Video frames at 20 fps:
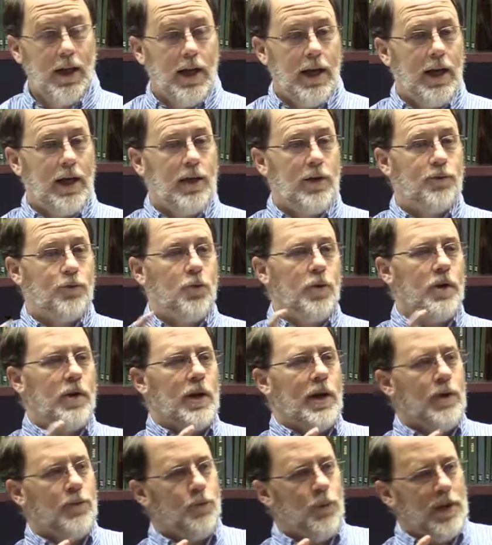And if, we're,
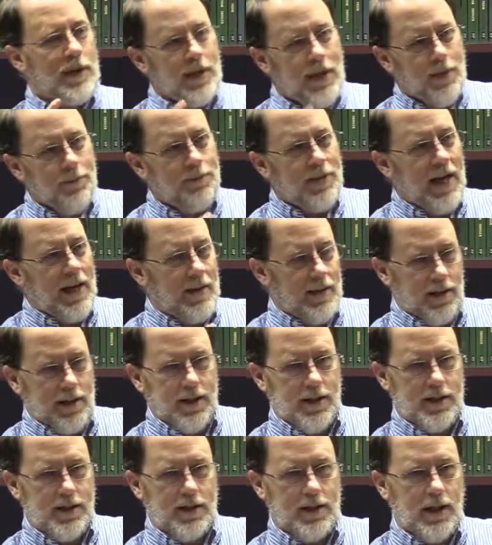if we keep that
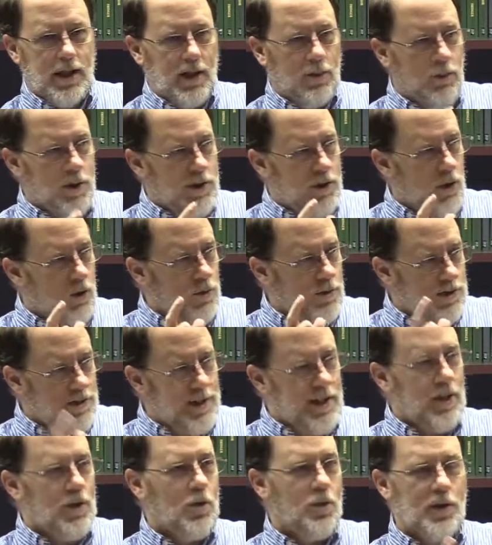list and we don't
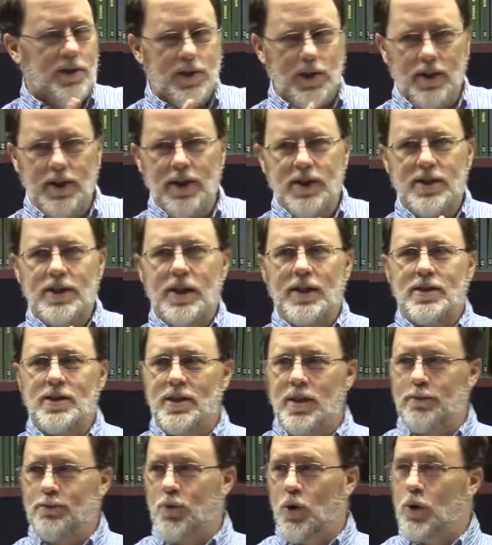deal with the list, at
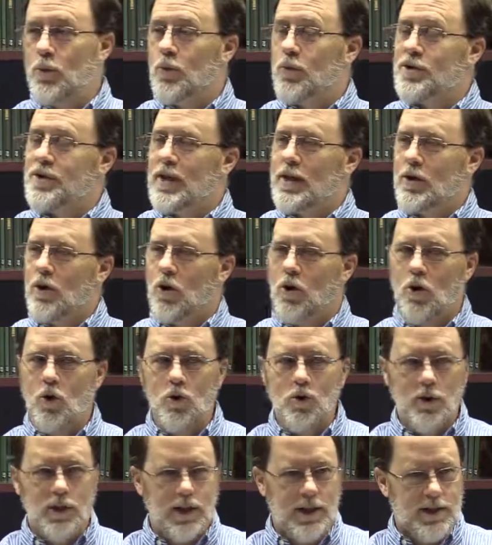some point we'll take a
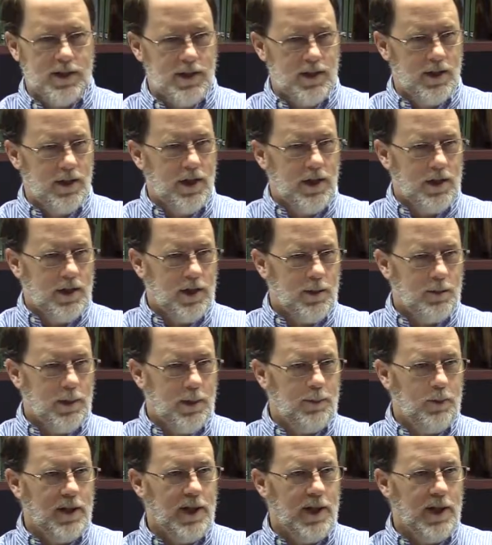whole list to the people.